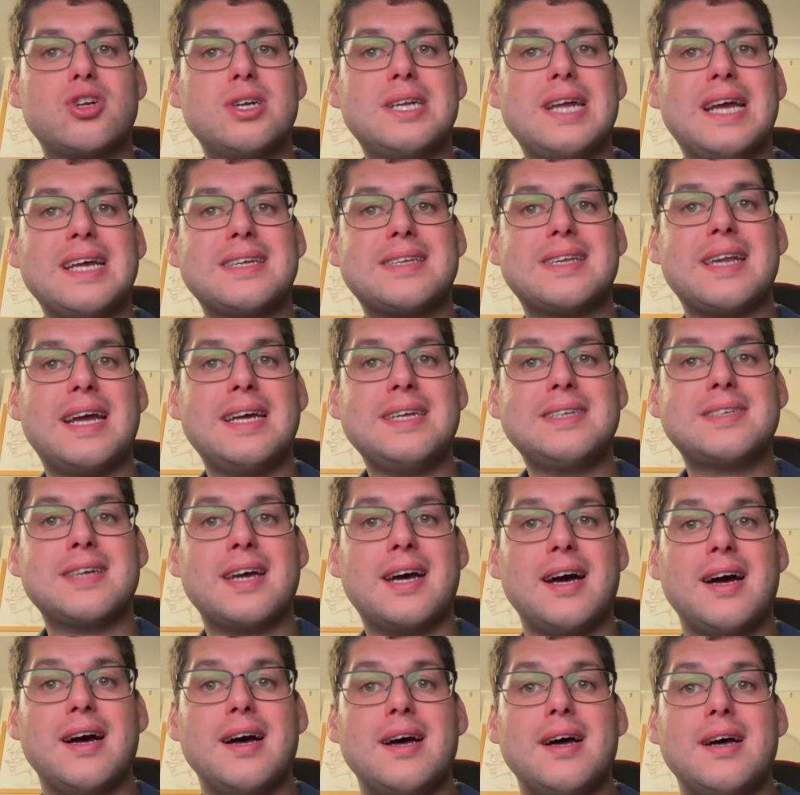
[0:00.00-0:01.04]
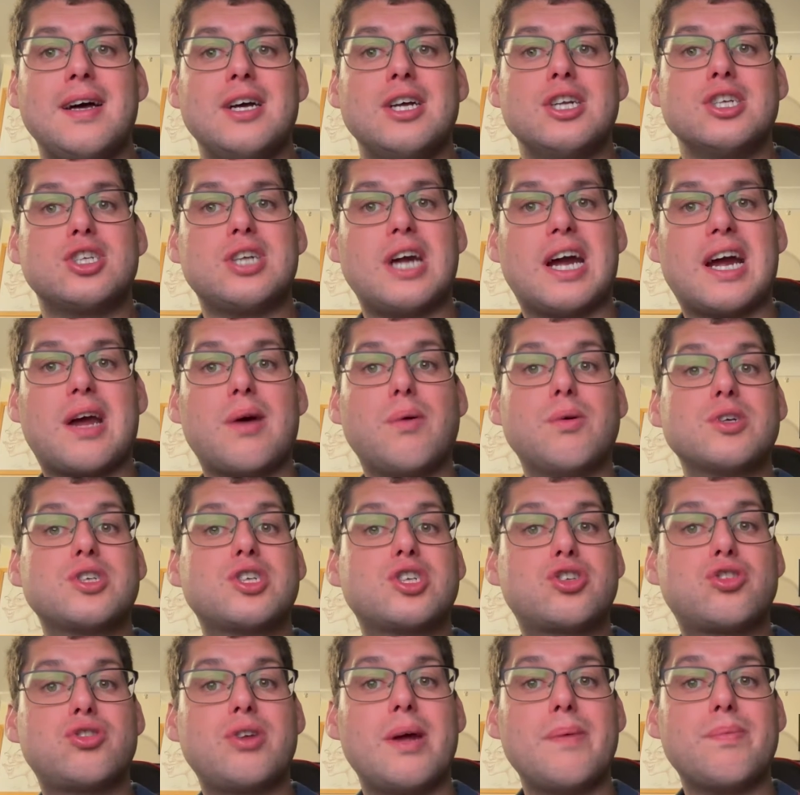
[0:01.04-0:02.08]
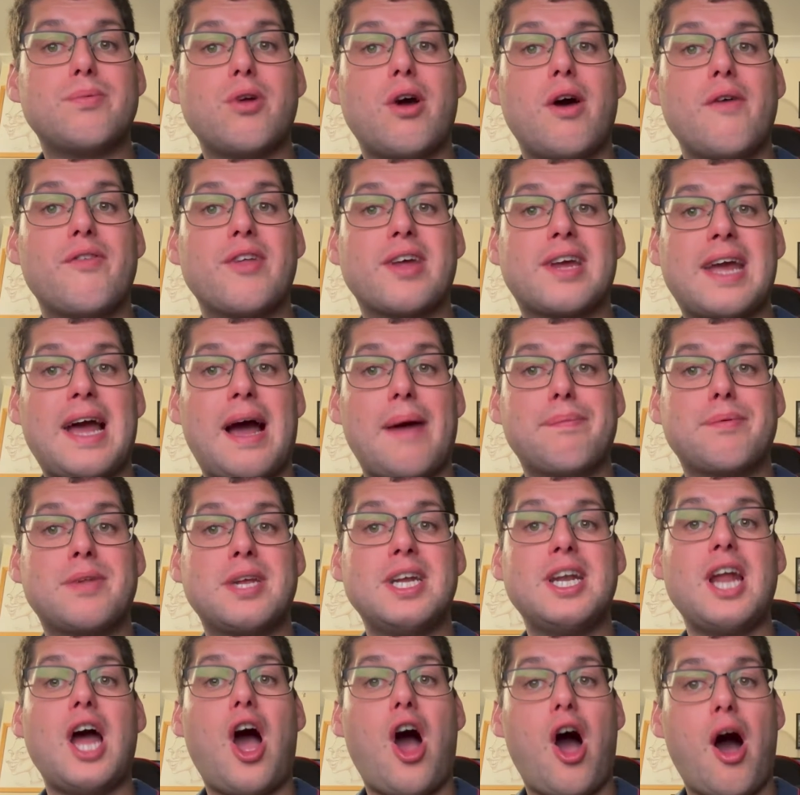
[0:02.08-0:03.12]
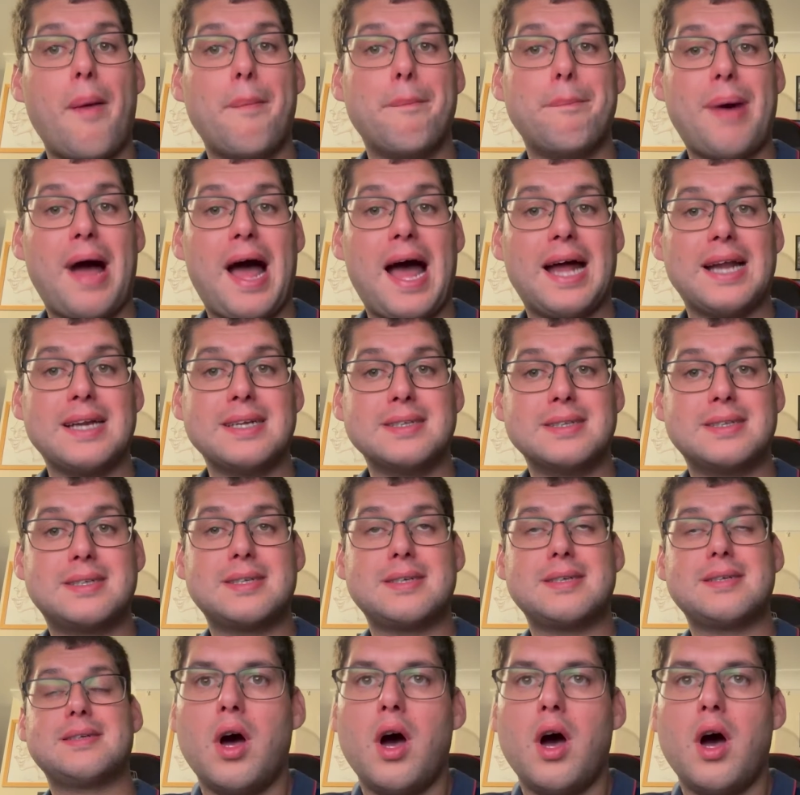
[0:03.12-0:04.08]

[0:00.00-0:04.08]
days later, Xhaka was stripped of the captain armband.